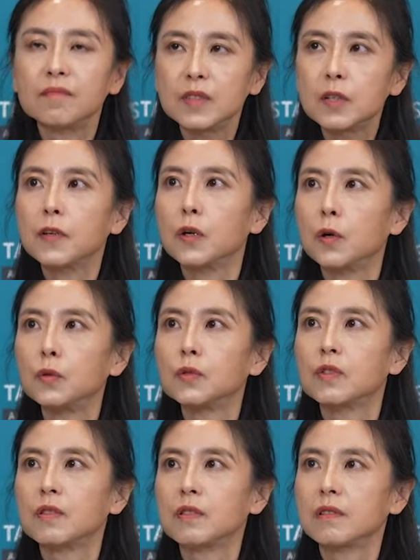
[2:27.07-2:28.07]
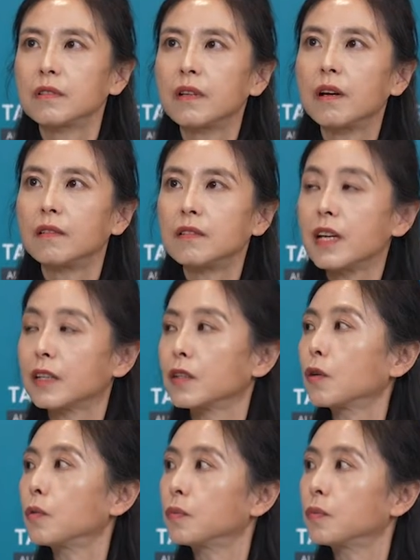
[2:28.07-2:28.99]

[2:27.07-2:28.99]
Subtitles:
difficult technical